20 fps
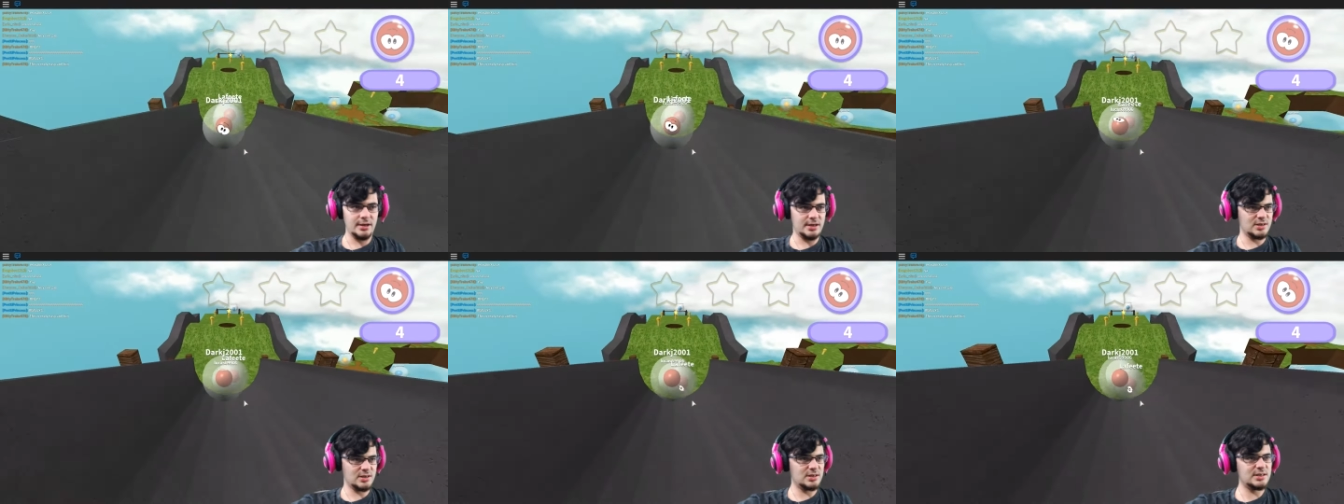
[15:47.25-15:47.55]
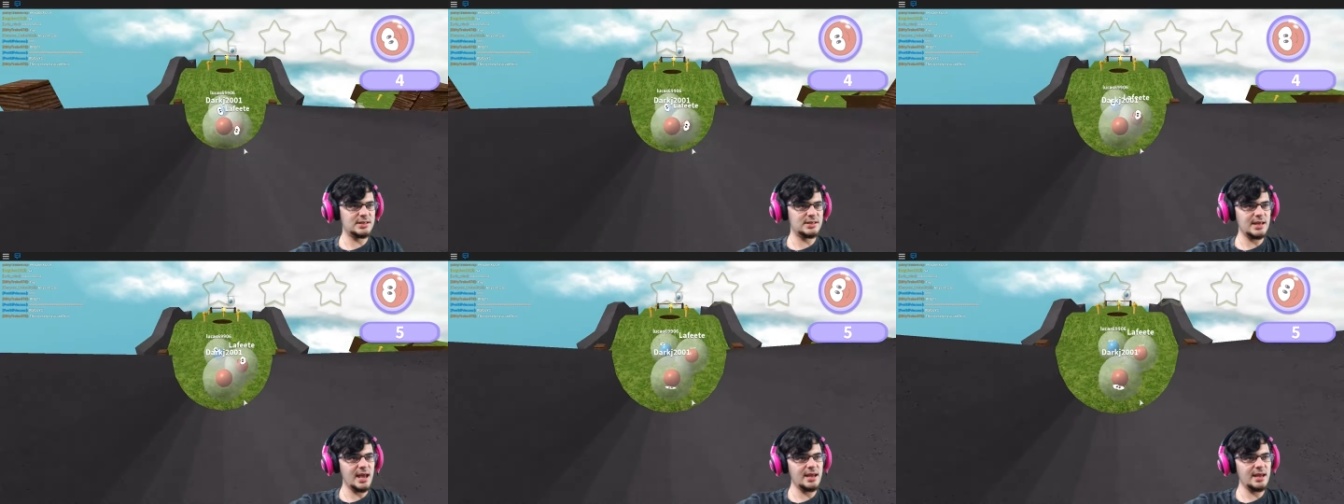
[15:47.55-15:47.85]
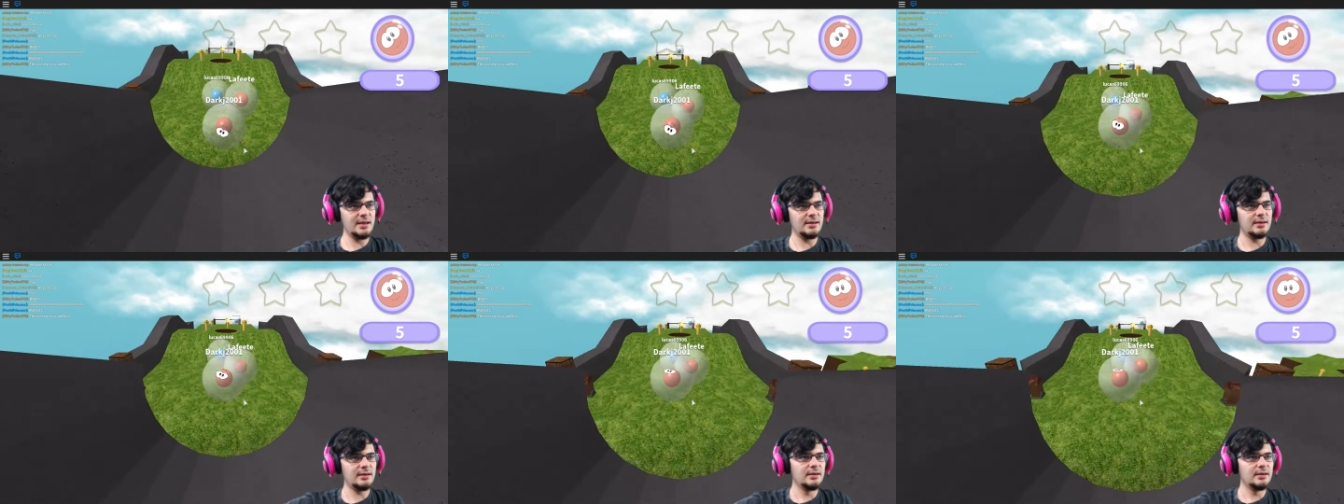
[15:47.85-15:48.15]
I should
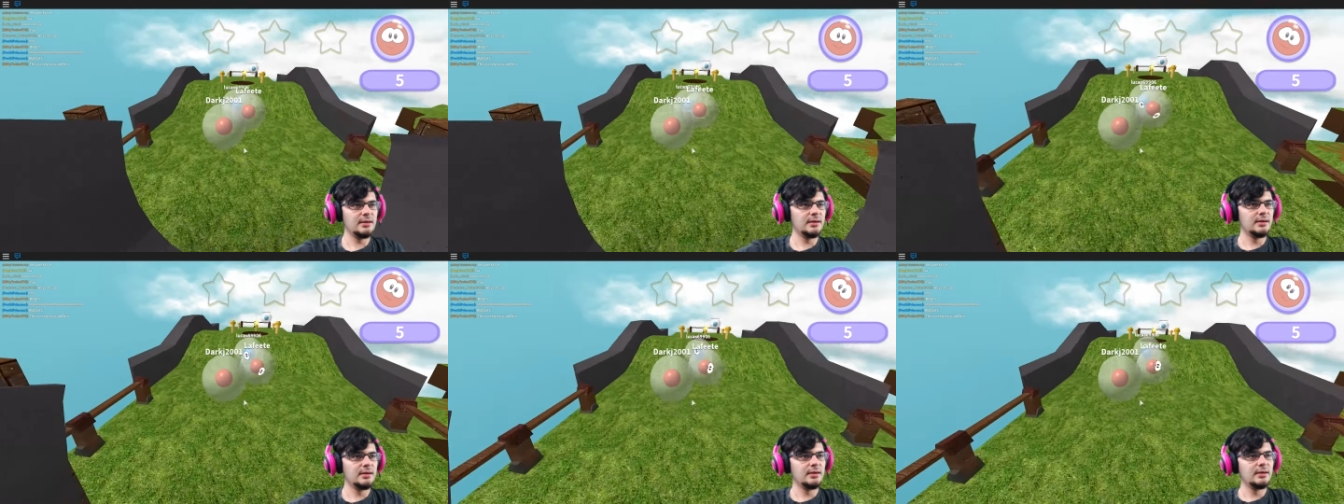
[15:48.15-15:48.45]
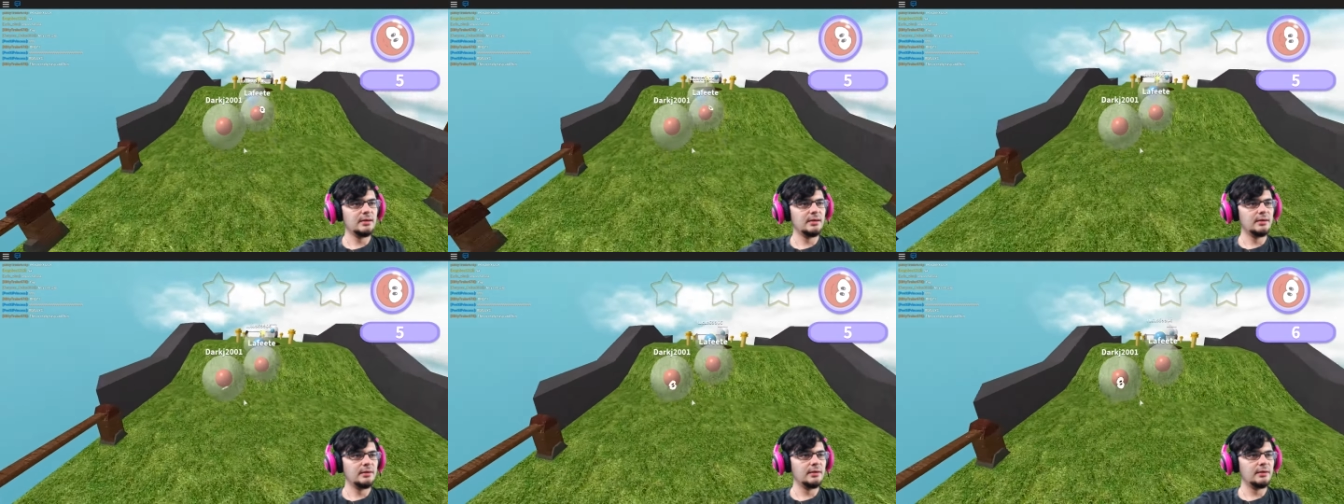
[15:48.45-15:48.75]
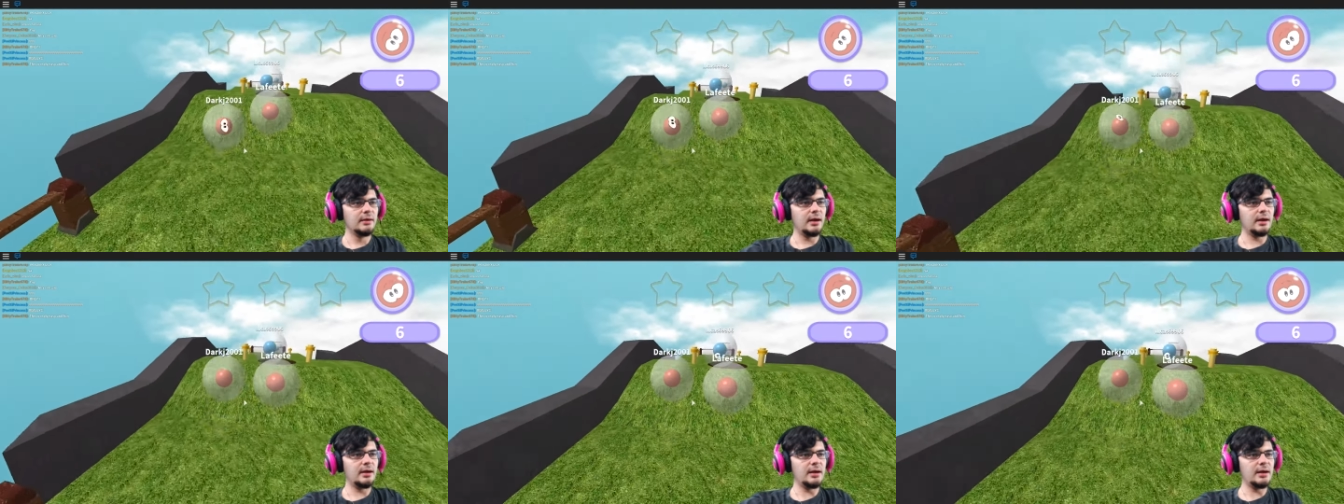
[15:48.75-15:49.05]
say.
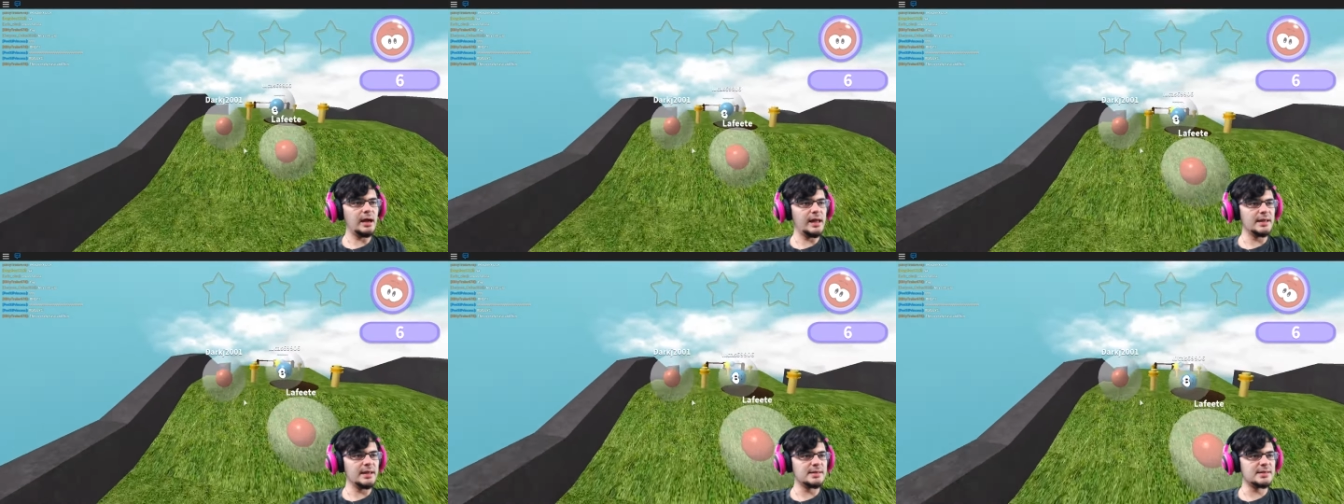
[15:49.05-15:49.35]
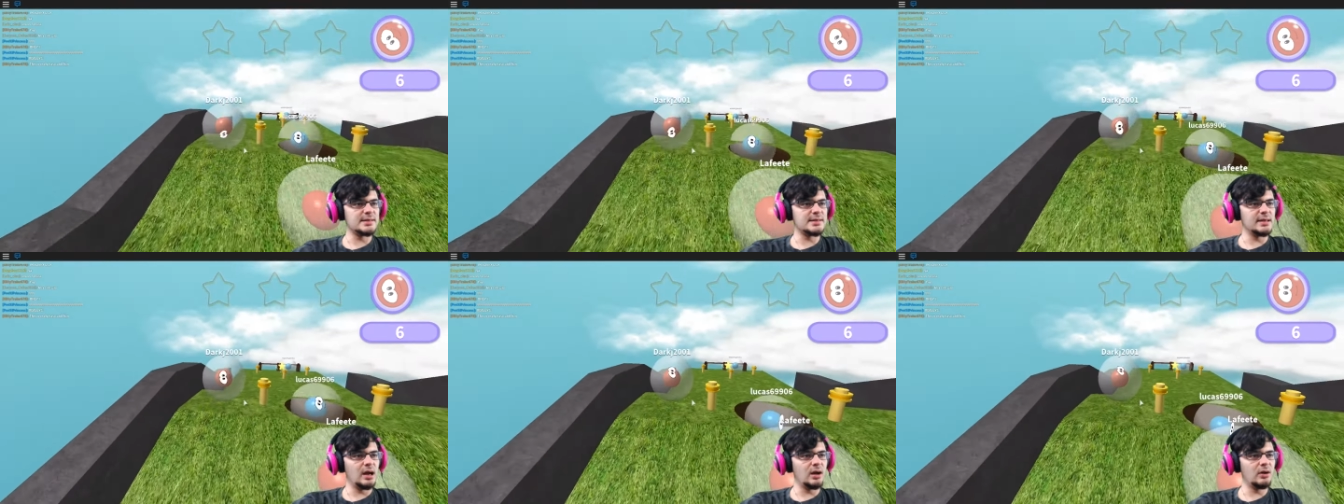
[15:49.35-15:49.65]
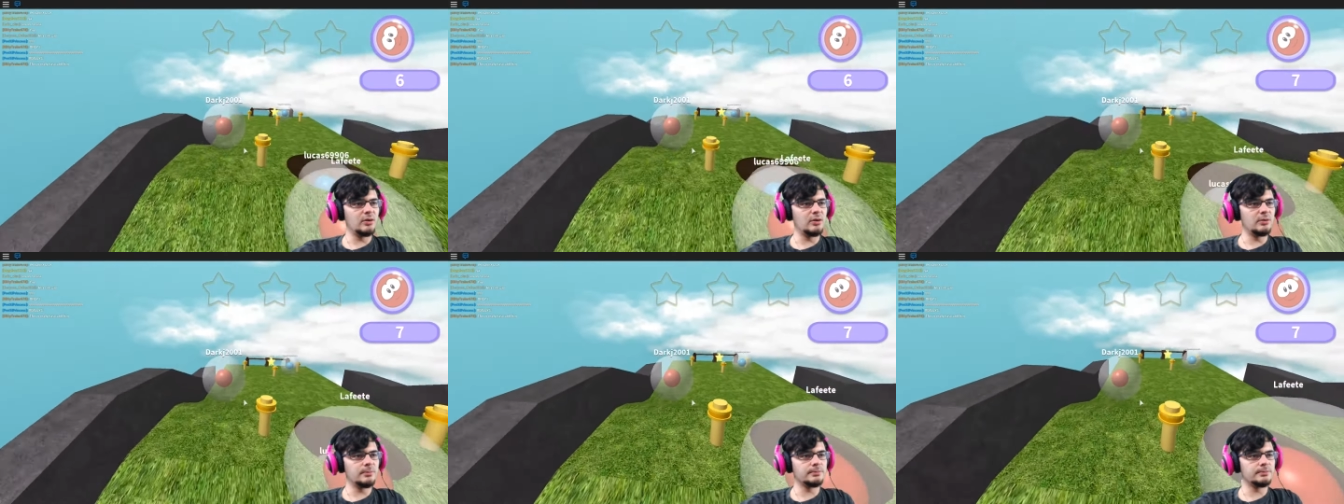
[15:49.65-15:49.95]
Alright,
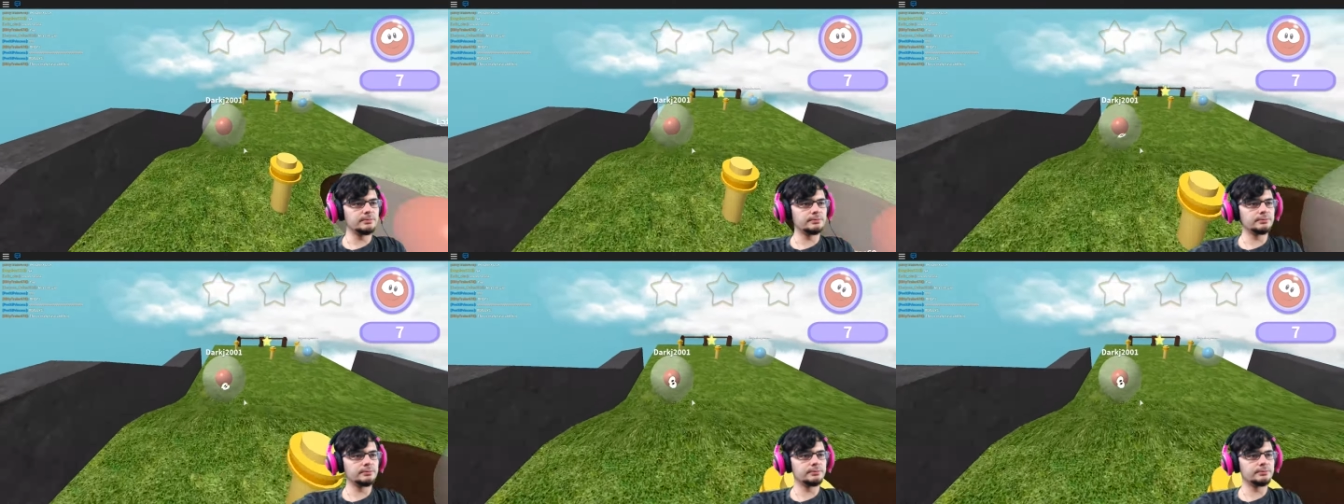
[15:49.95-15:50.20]
so...